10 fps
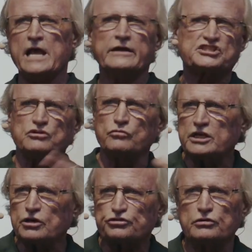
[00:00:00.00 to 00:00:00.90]
So we
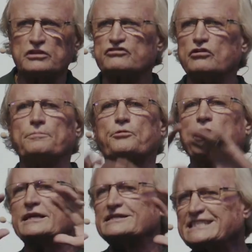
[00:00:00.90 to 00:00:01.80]
go through this whole
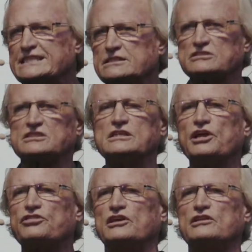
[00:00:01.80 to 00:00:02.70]
pregnancy. There's
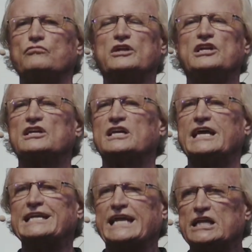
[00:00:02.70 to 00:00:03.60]
nothing that would
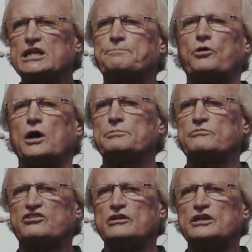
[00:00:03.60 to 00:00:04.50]
indicate any
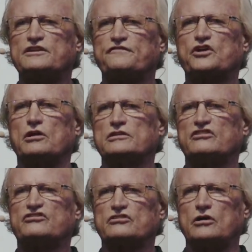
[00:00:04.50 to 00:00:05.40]
problems, any
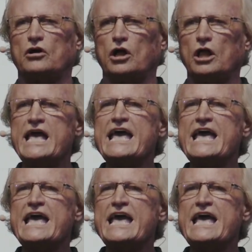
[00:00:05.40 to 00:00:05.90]
difficulties at all,